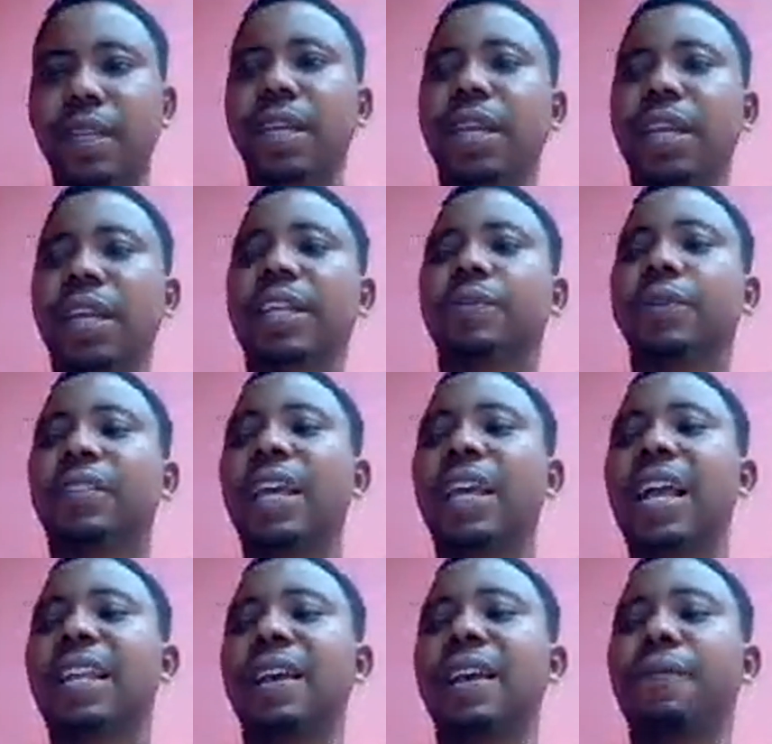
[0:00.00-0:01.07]
It will
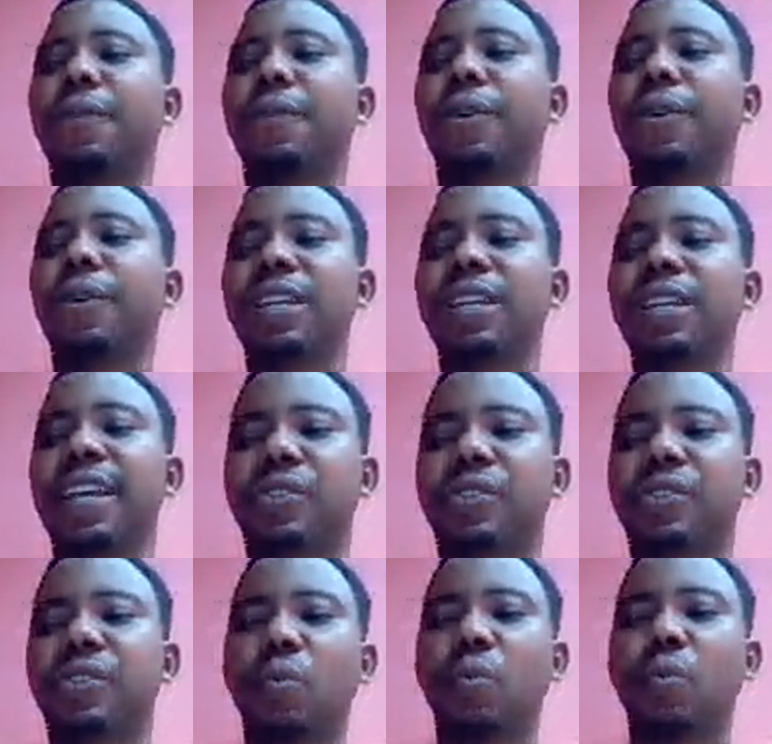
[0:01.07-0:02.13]
take a few days to
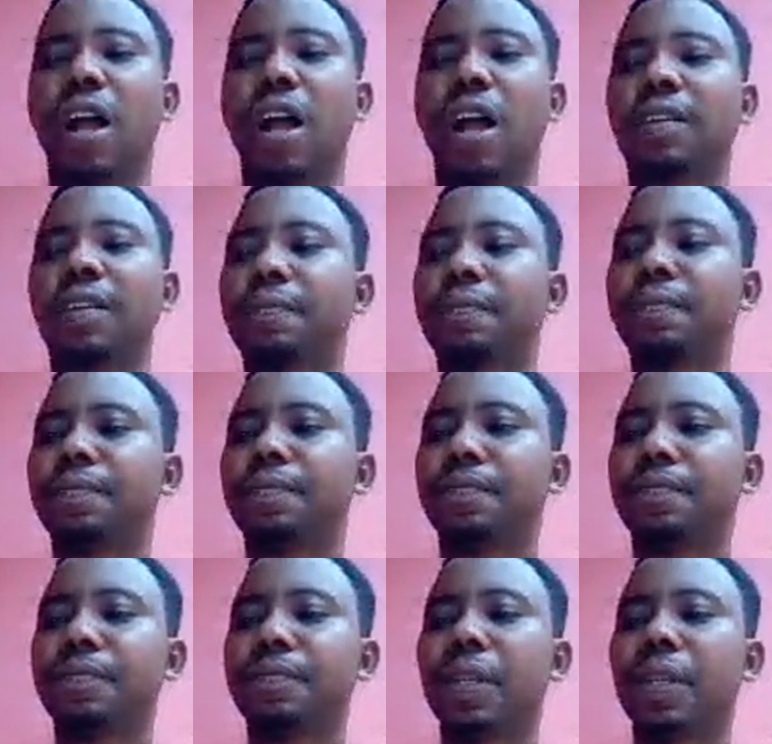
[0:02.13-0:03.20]
work
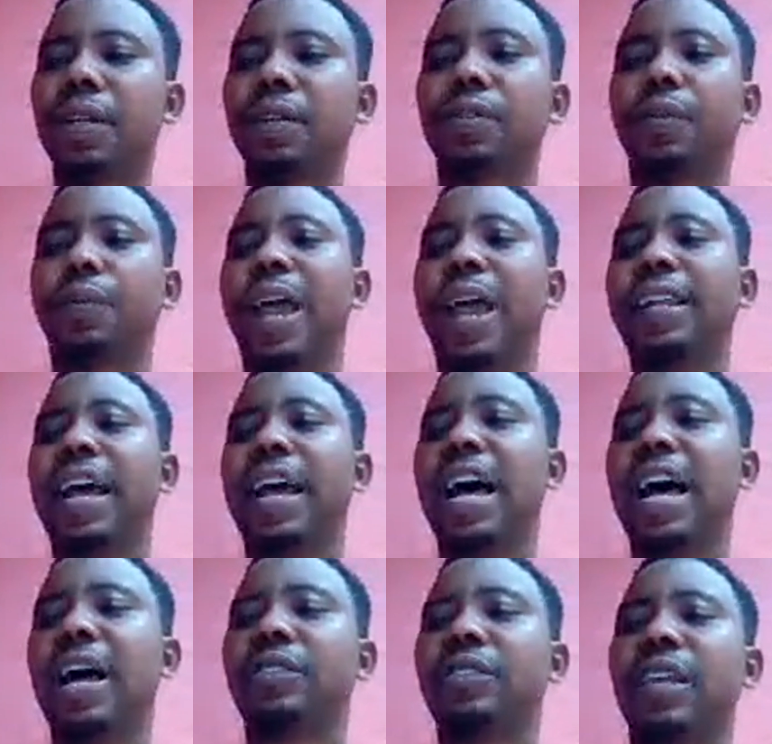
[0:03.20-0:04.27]
to find
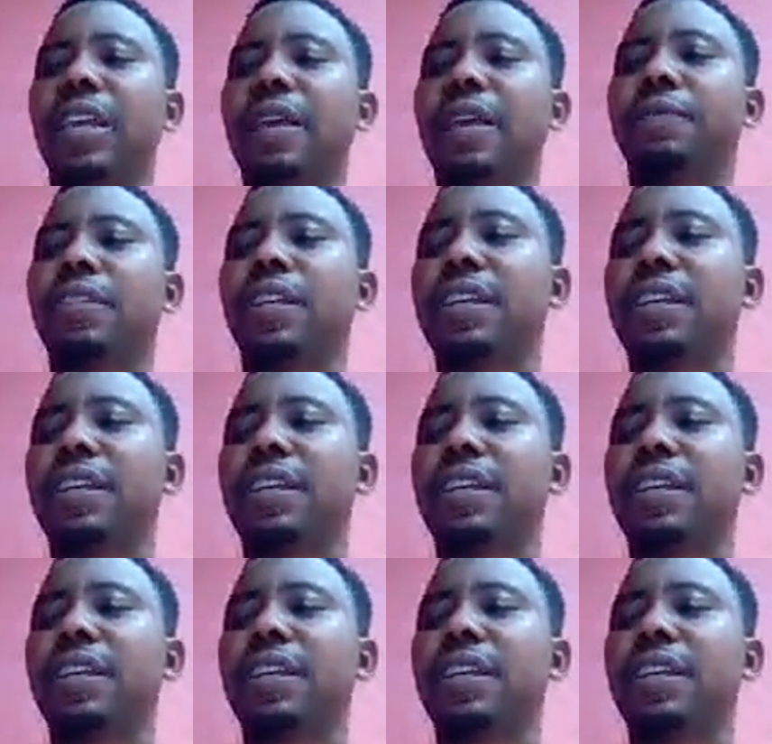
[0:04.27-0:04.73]
out if